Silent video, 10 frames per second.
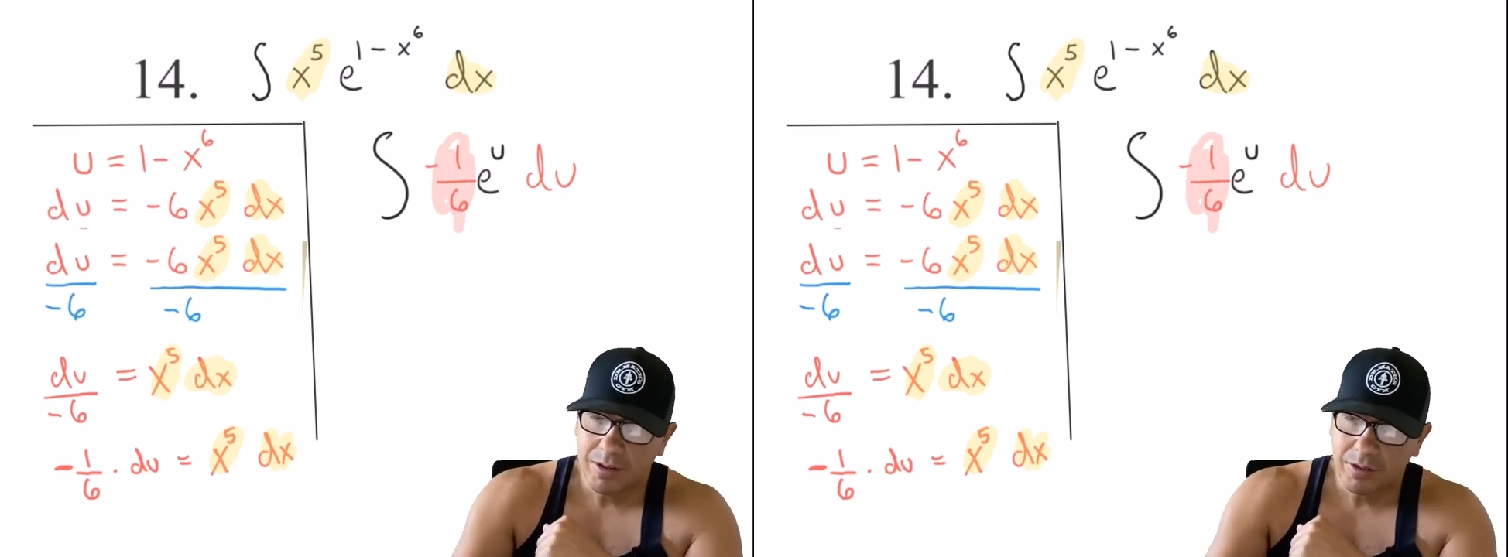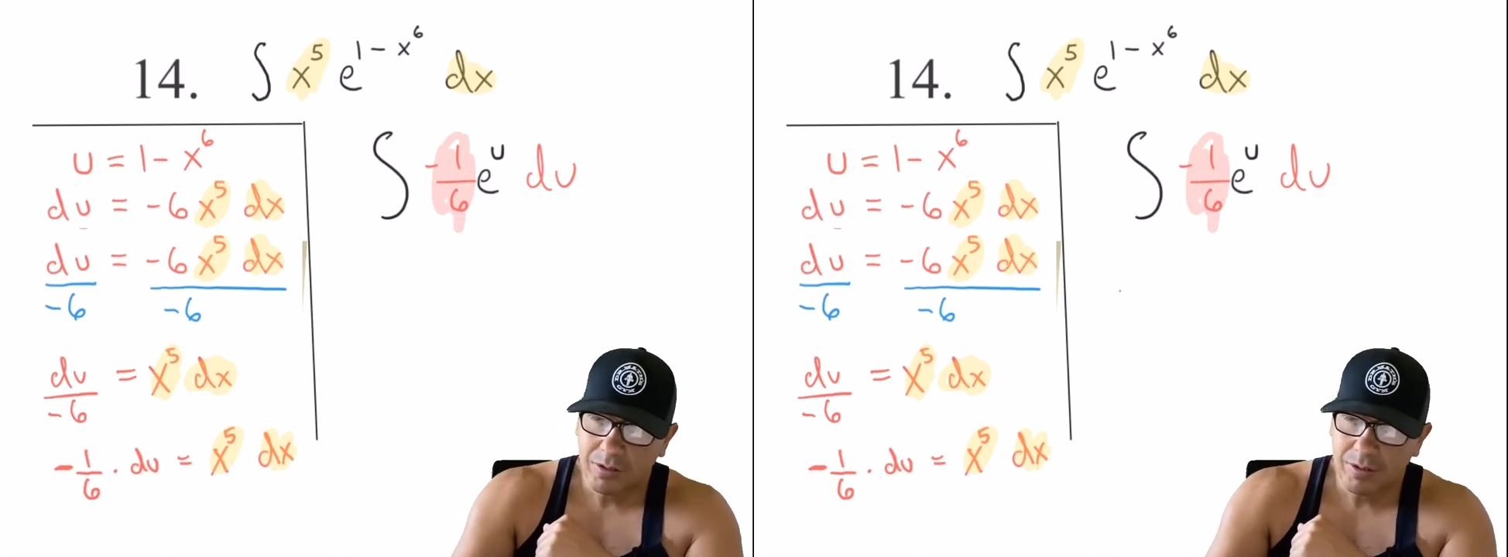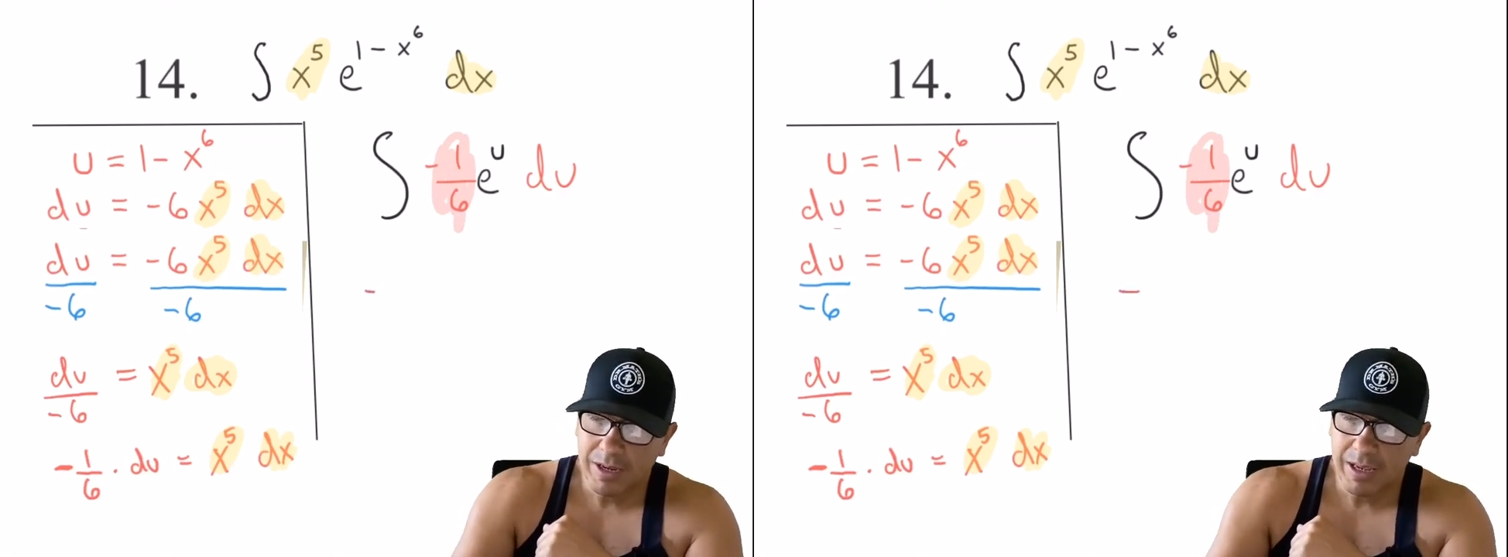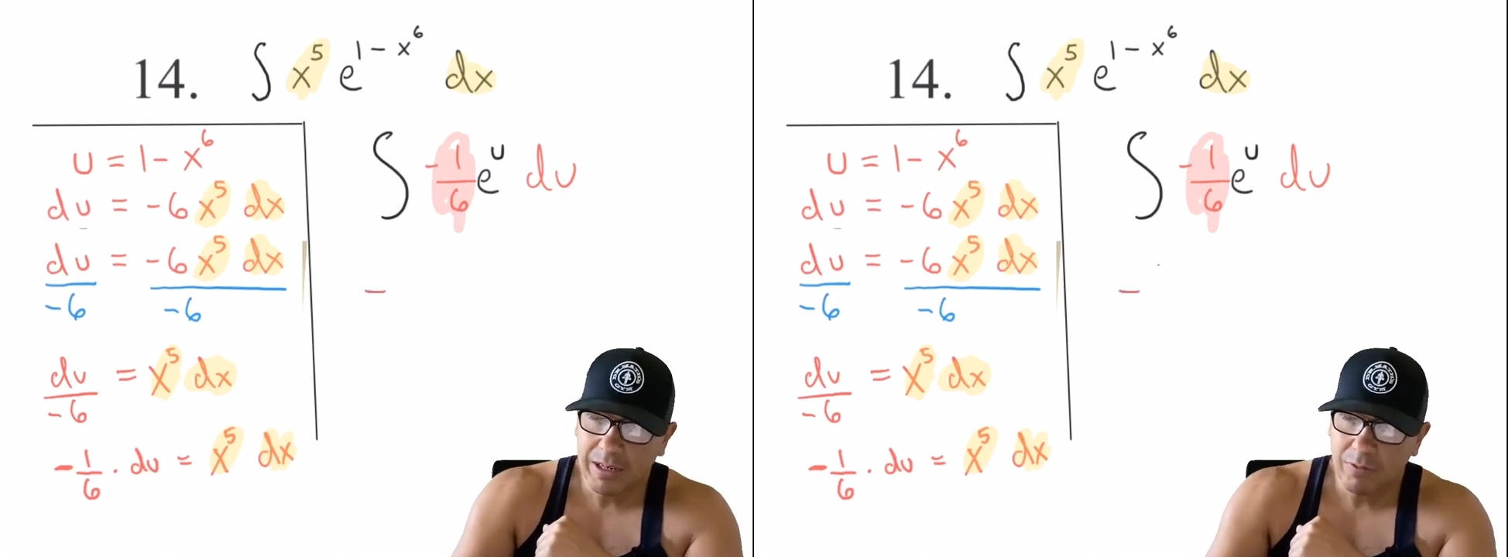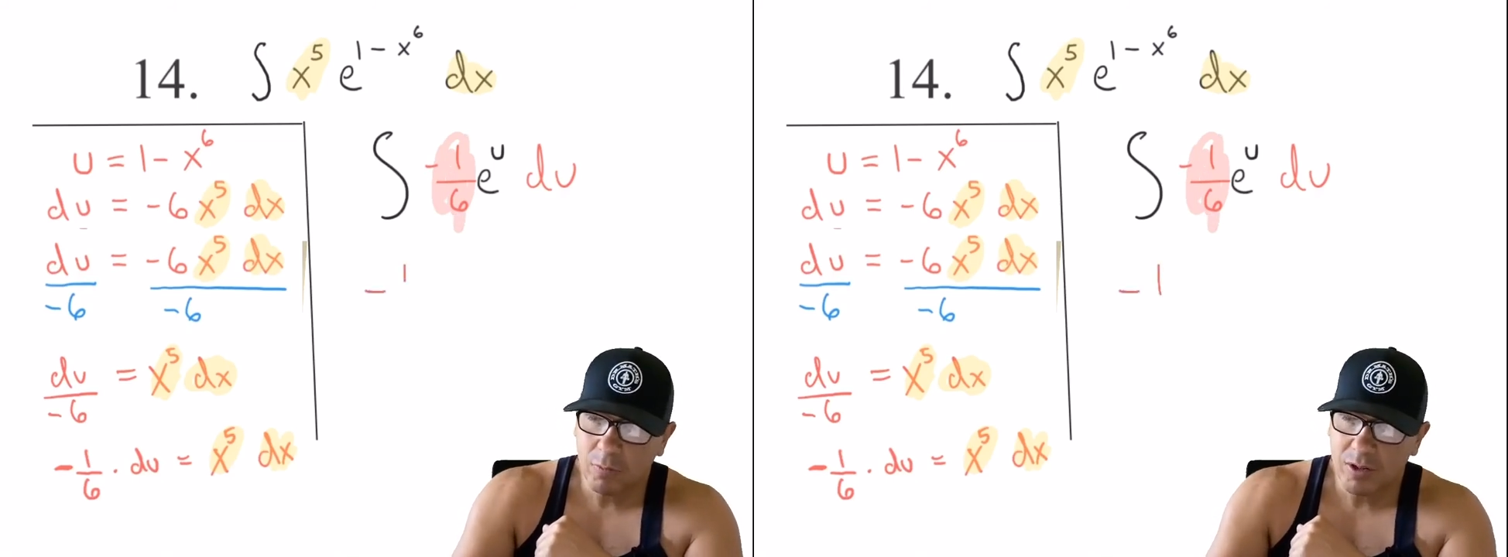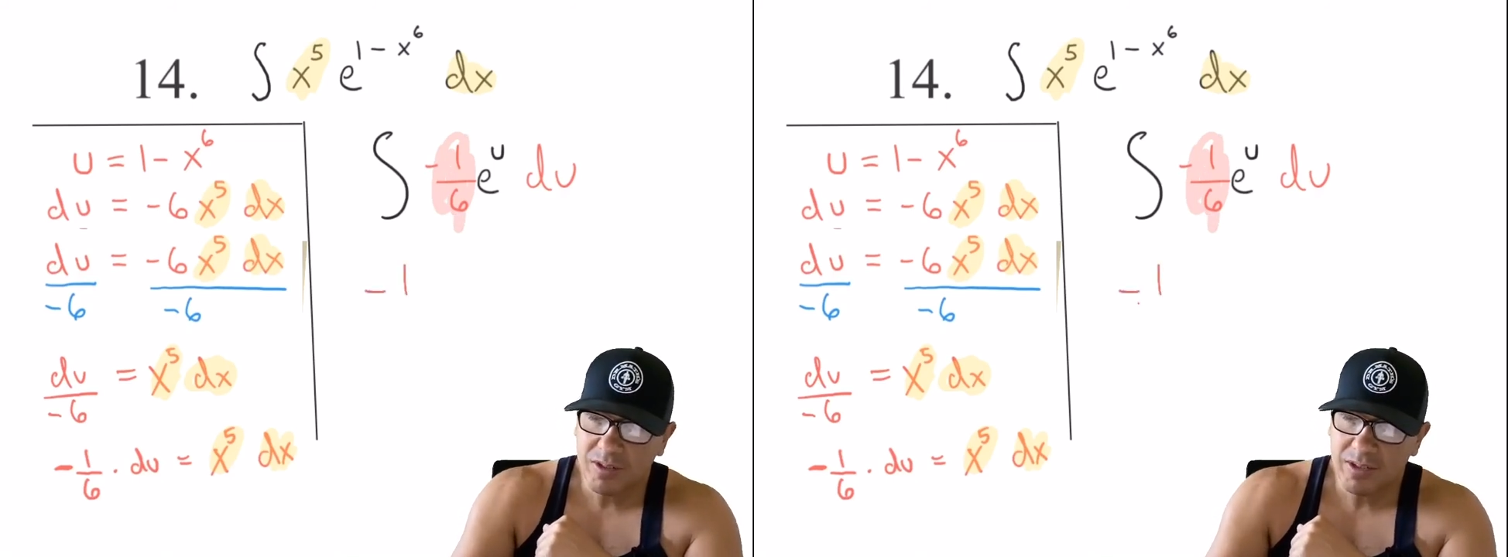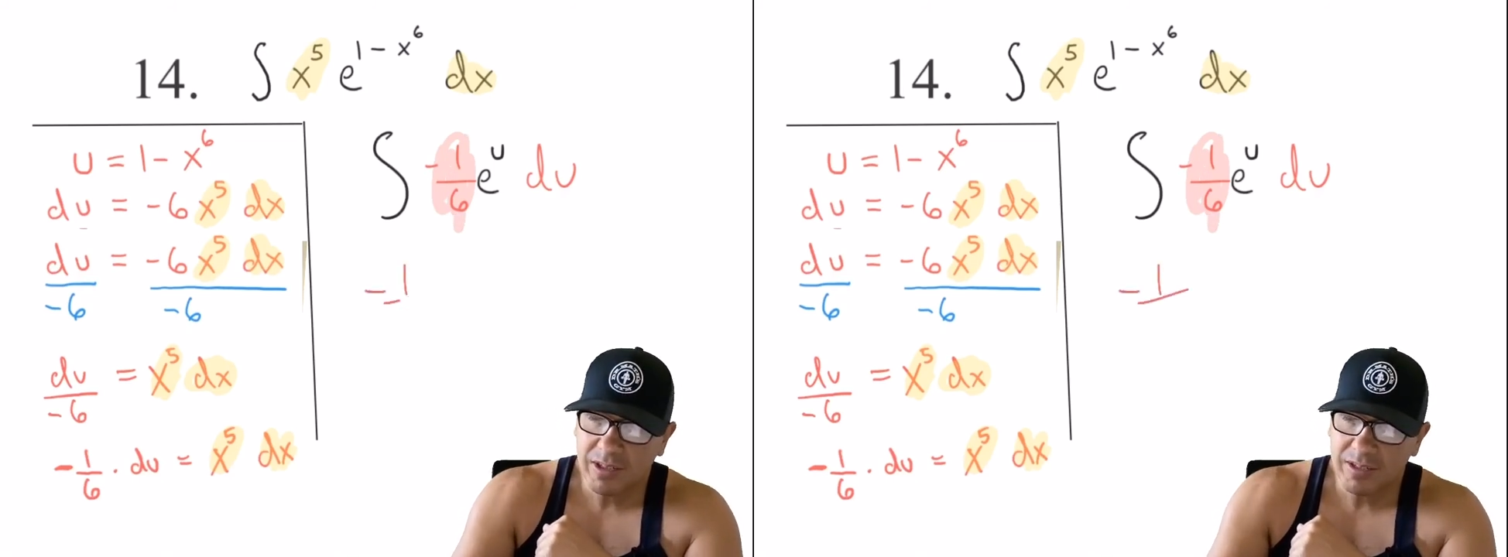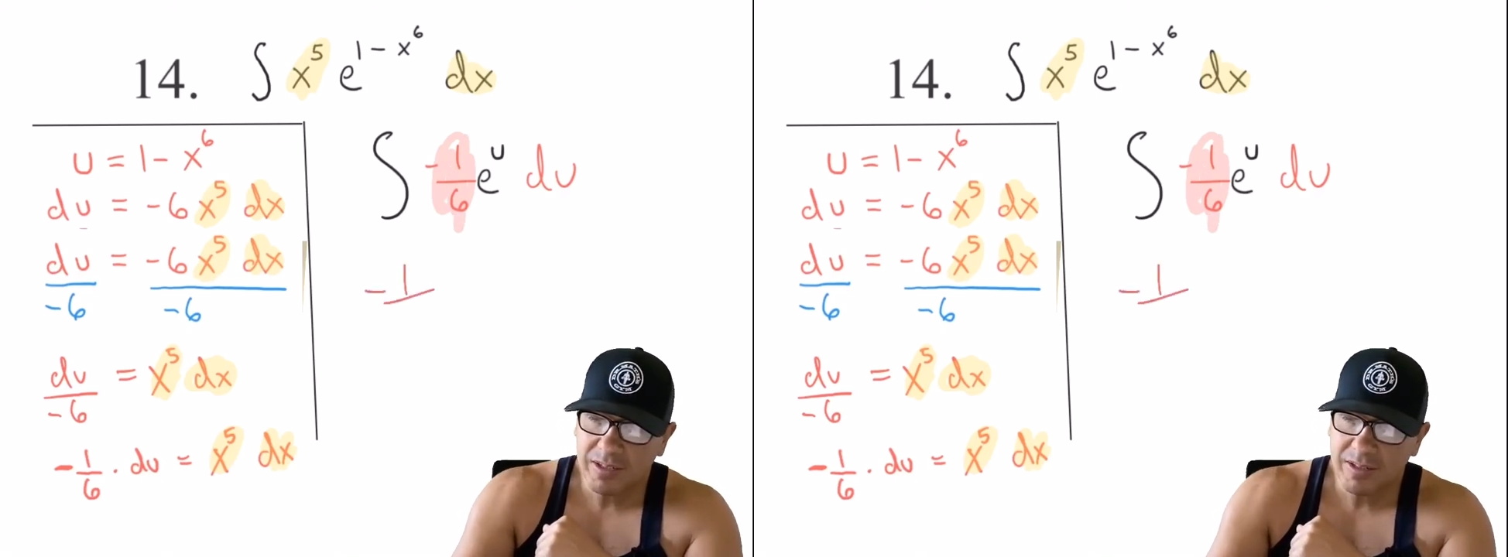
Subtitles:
So -1/6